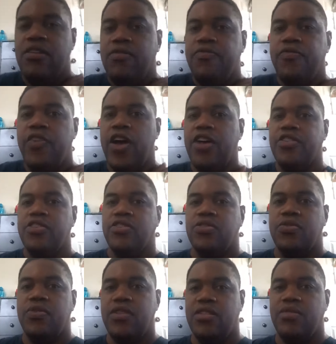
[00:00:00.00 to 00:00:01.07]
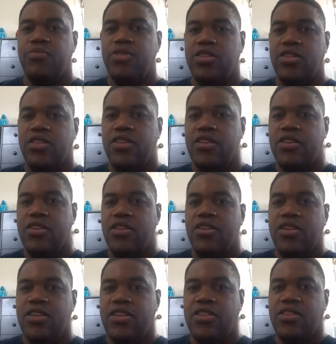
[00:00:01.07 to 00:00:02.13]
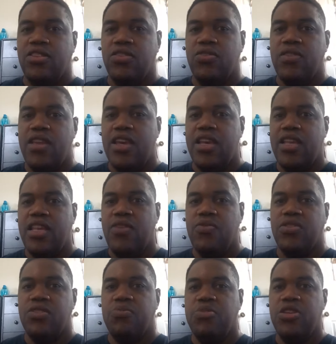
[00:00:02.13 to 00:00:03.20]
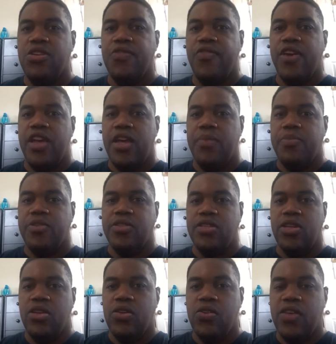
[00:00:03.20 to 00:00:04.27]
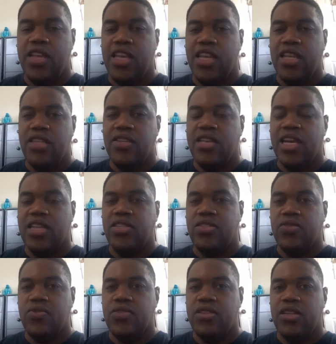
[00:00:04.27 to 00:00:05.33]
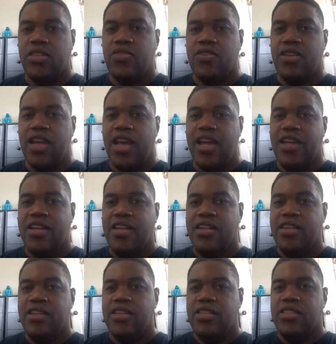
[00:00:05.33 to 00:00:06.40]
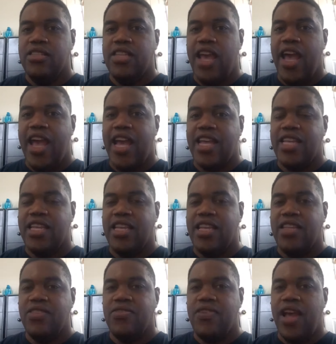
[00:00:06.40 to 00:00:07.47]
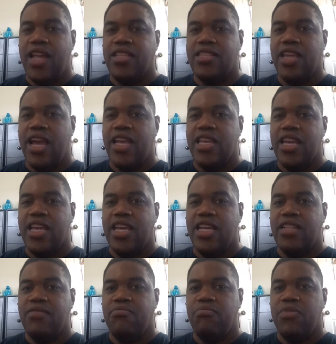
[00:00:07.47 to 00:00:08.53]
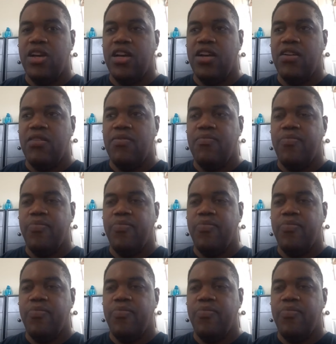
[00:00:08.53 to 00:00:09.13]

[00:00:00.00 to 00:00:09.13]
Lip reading: Father's Christmas. So, yeah, it was a beautiful episode, and you got Junior, you got Zach, and you got Diane, I